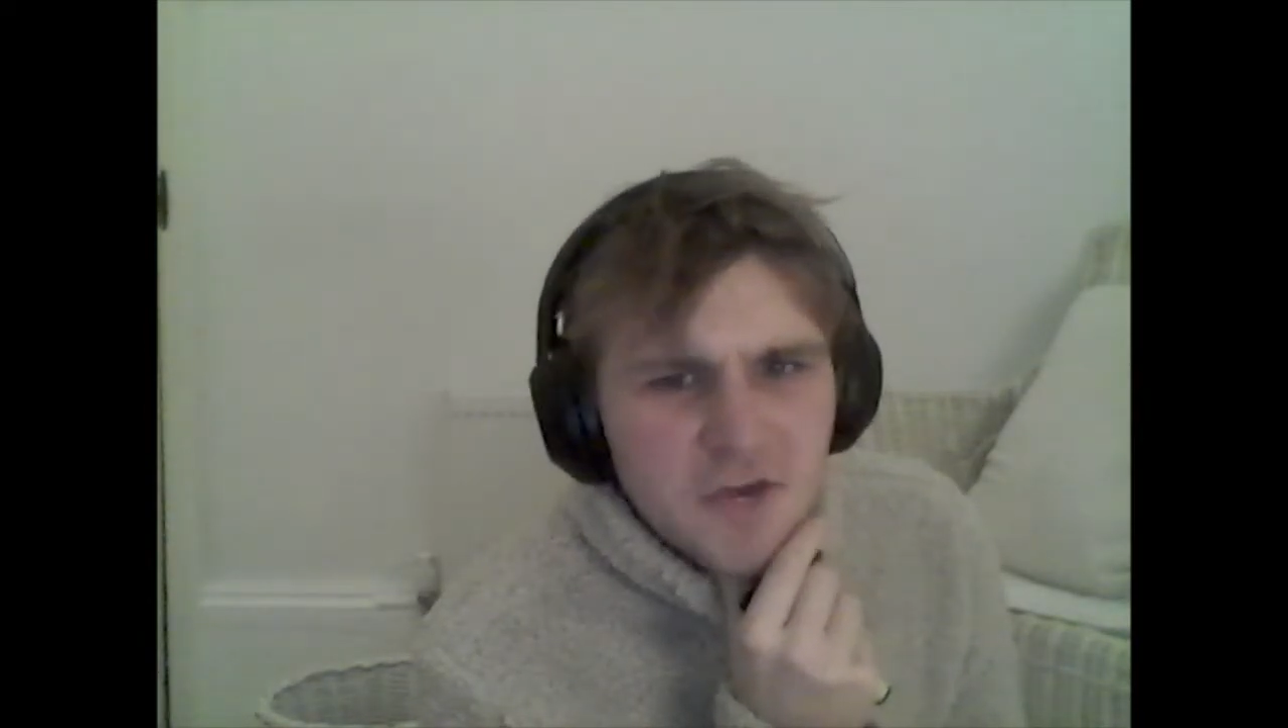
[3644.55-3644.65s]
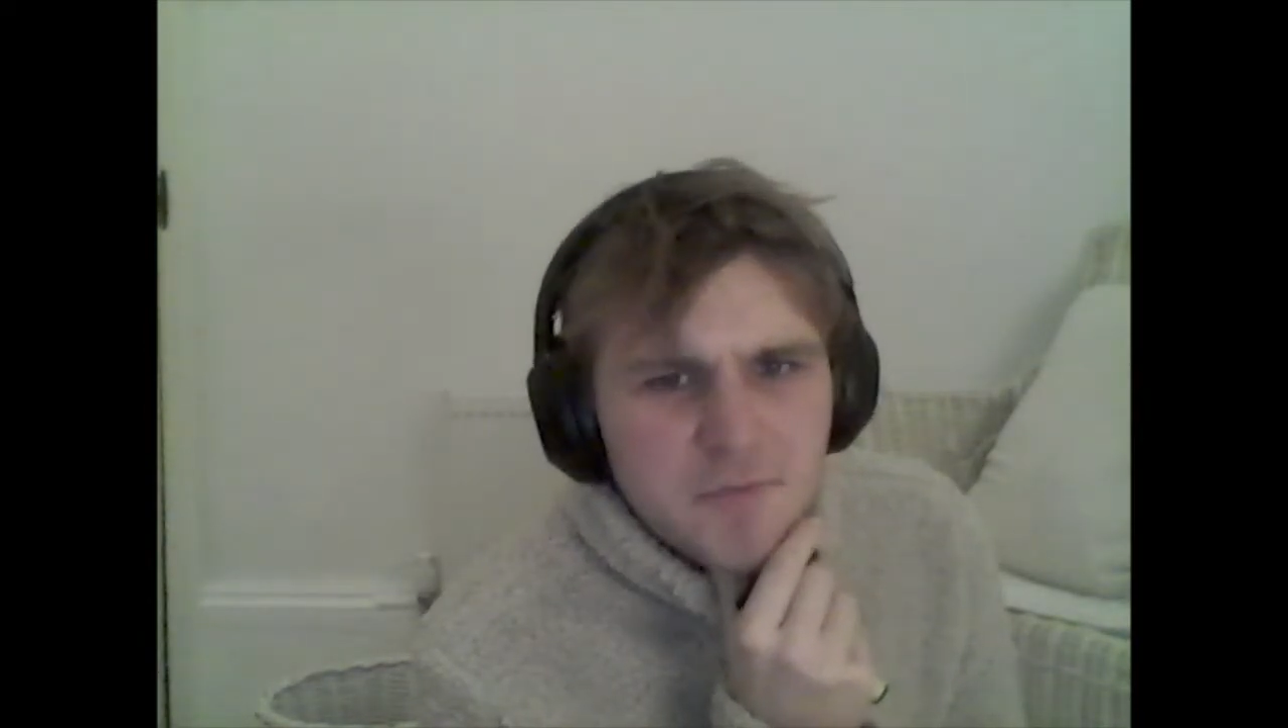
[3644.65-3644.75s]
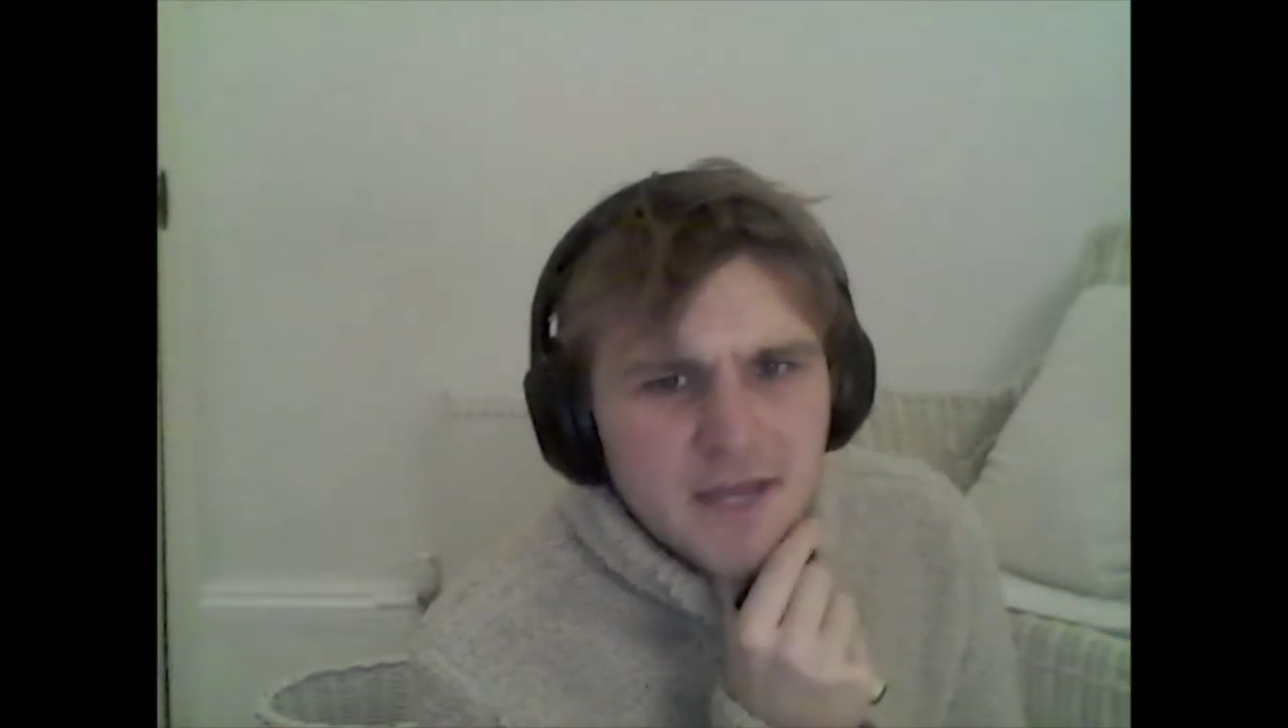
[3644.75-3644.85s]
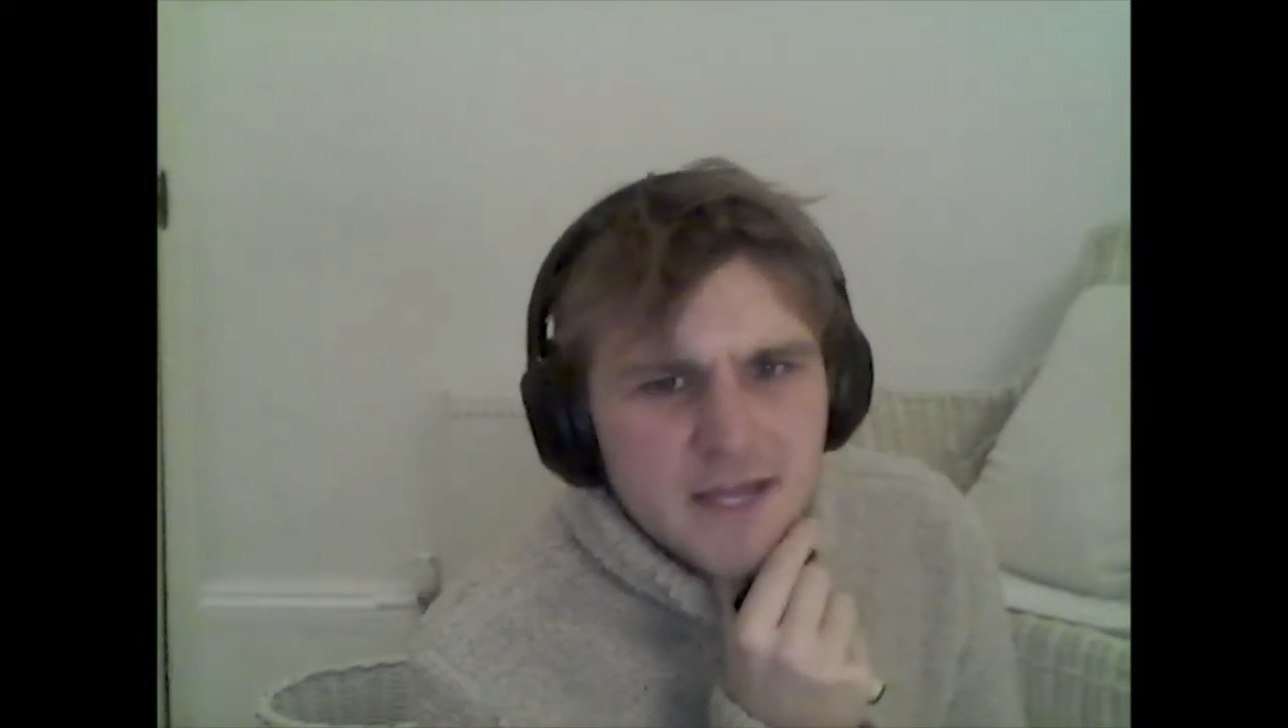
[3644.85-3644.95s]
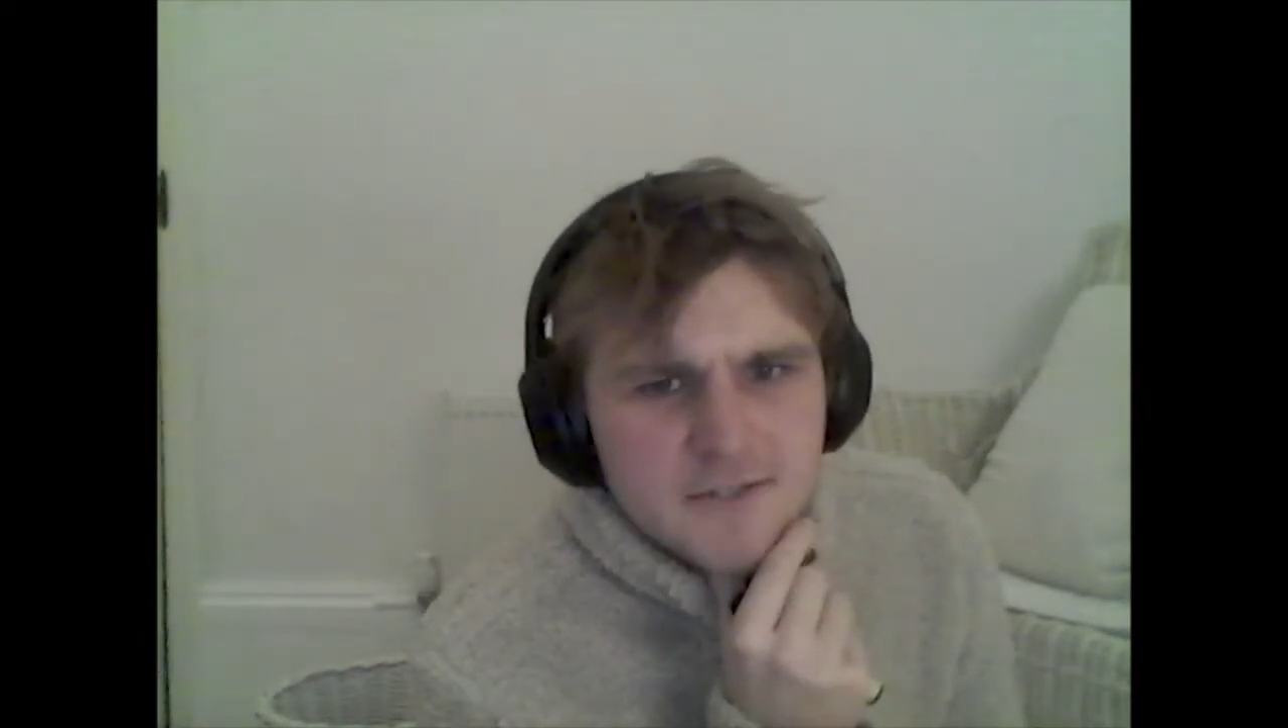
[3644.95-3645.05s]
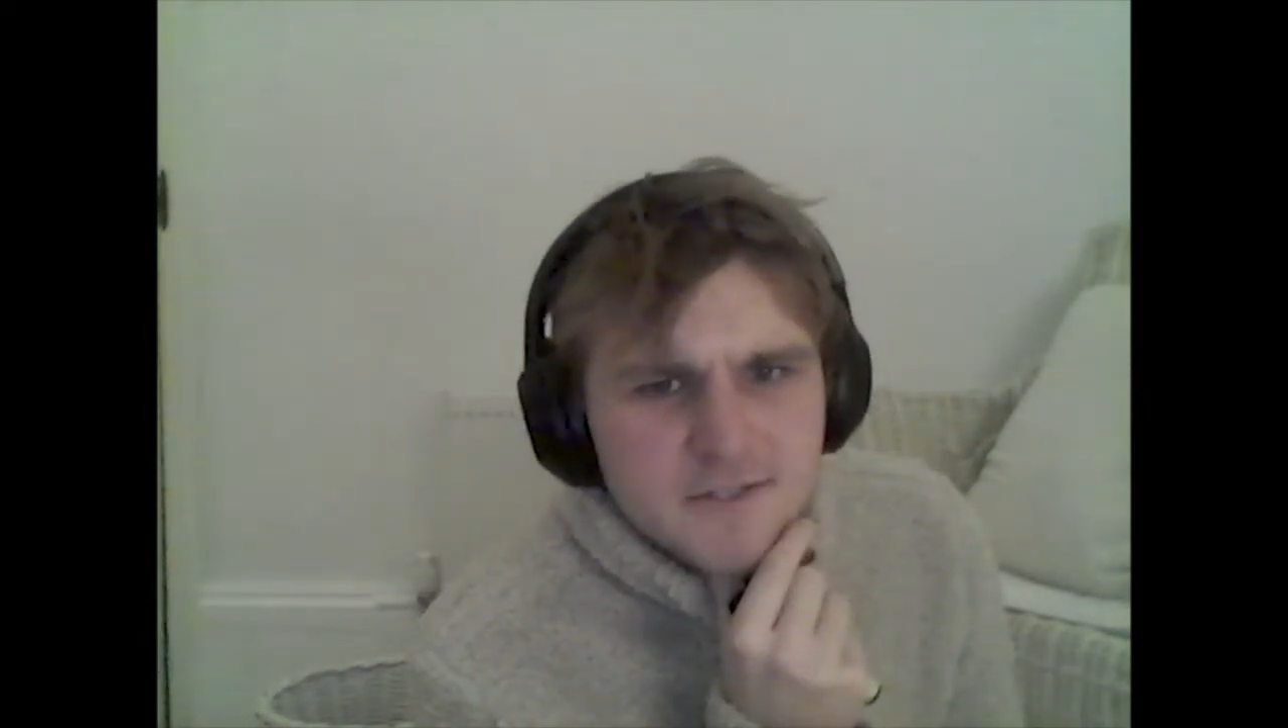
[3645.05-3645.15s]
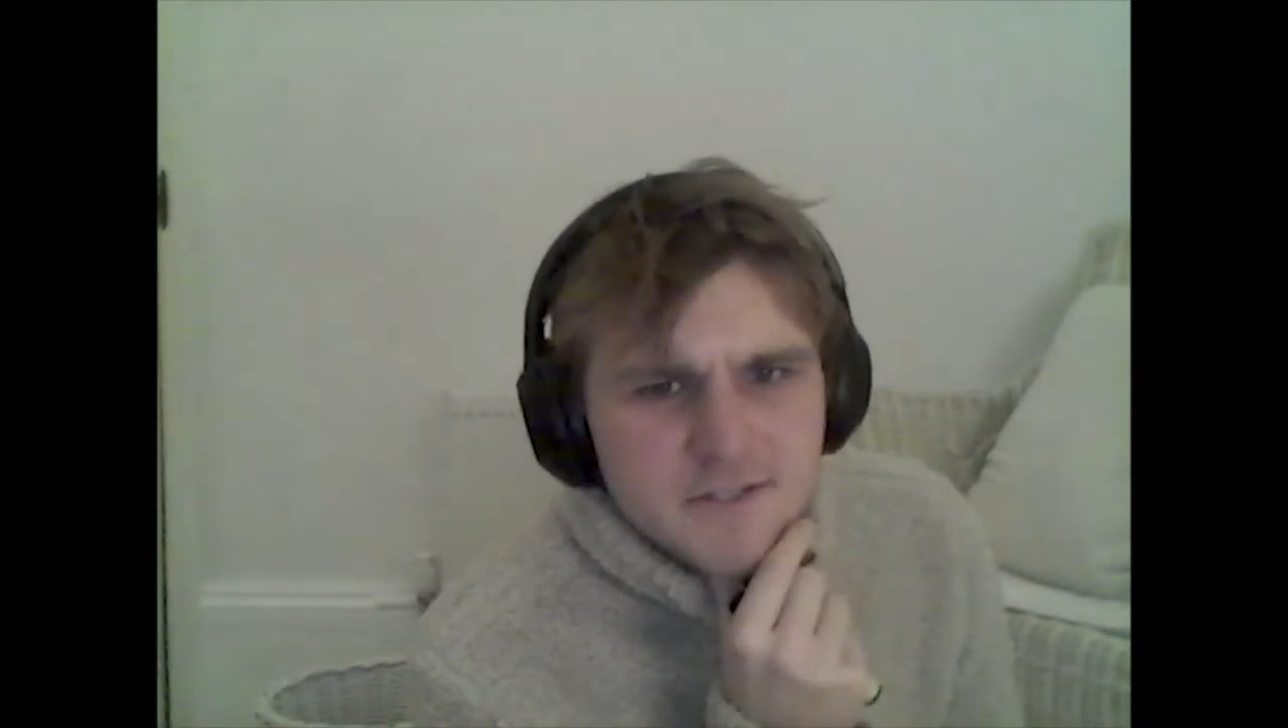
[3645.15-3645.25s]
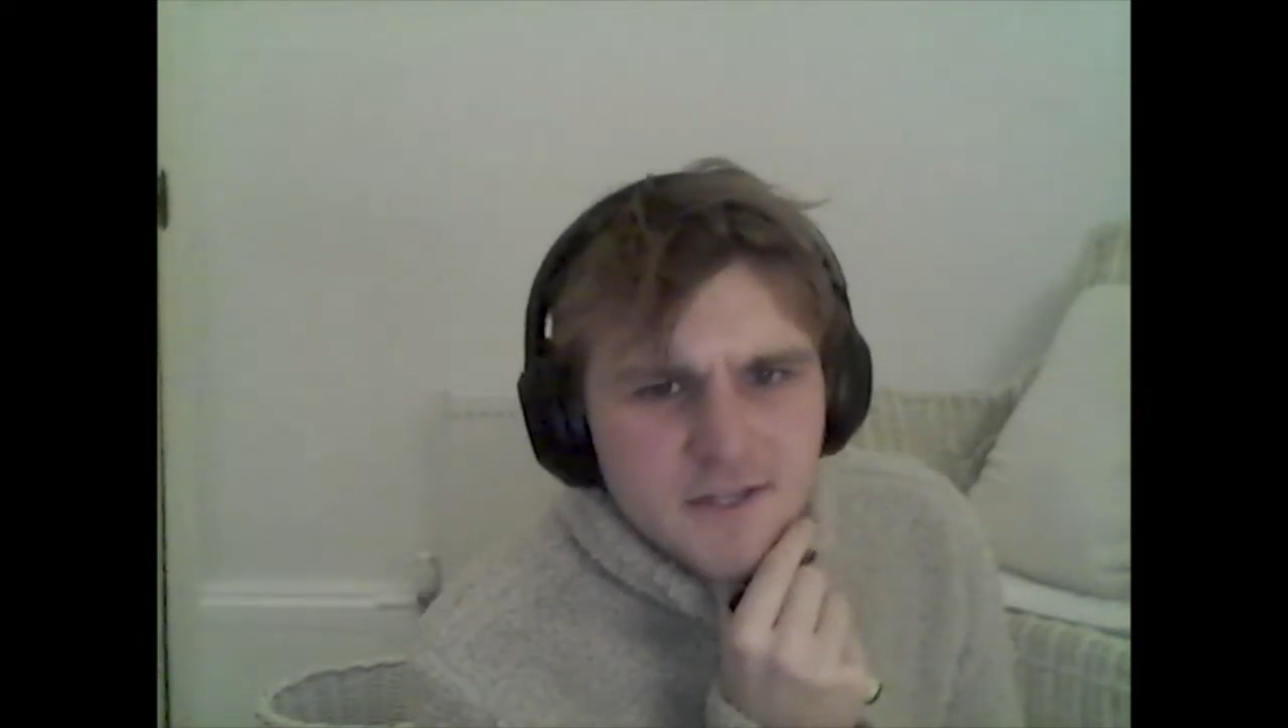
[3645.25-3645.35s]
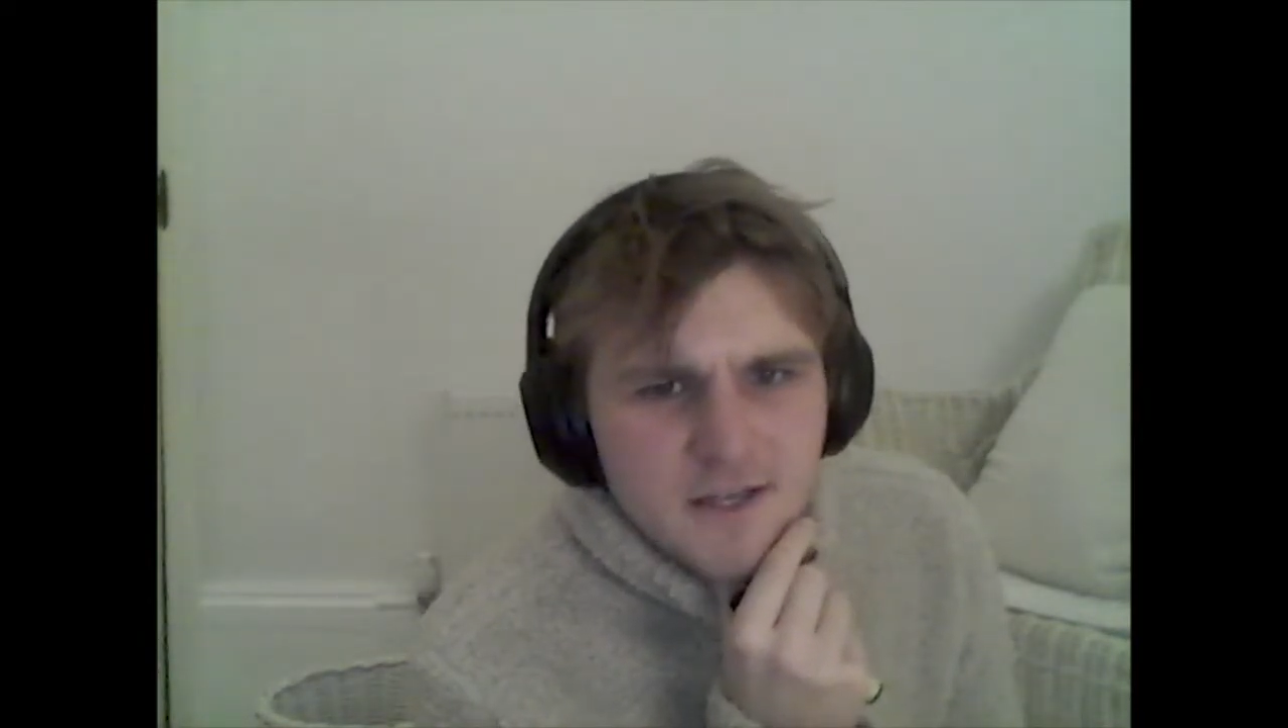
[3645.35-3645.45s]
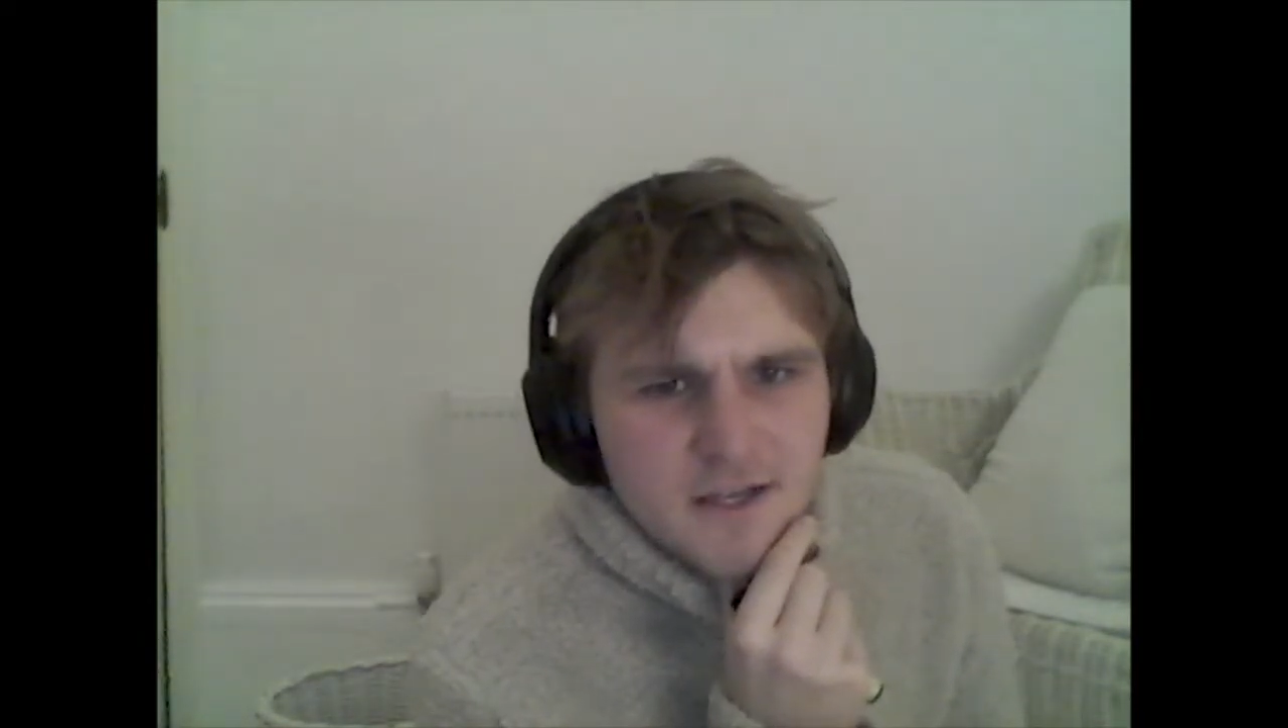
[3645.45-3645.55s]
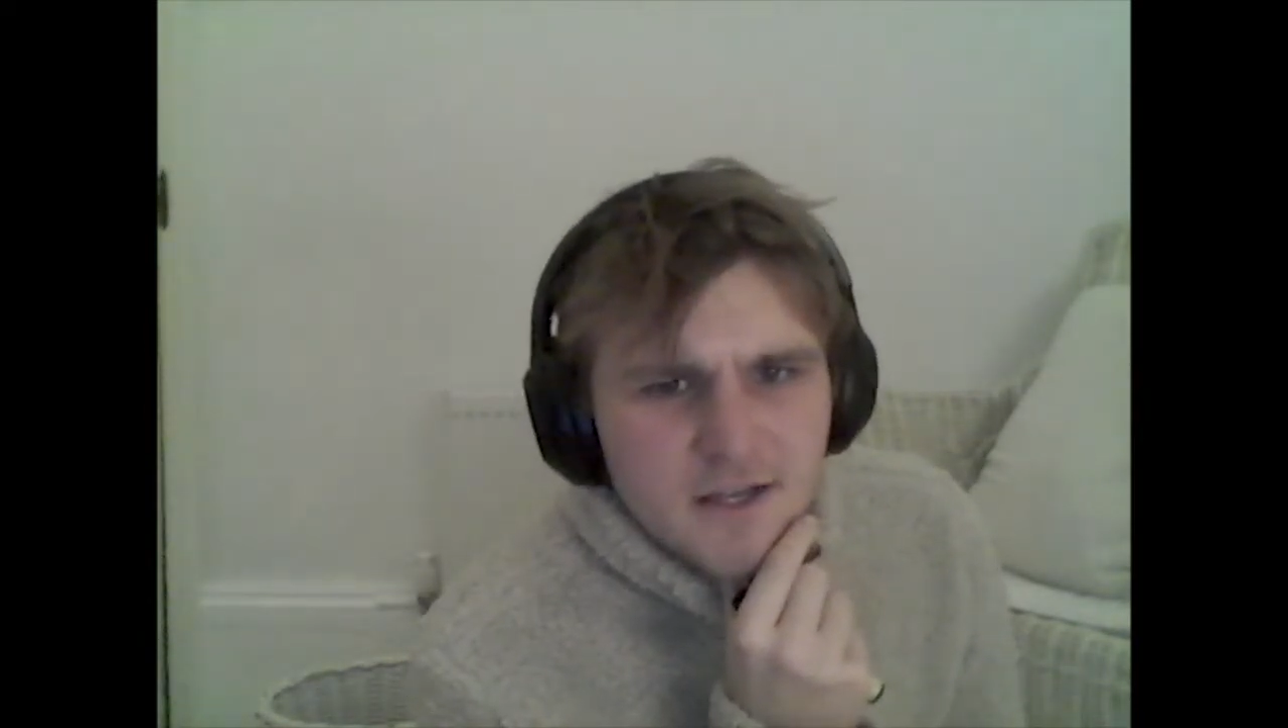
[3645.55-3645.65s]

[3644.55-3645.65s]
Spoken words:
opiates.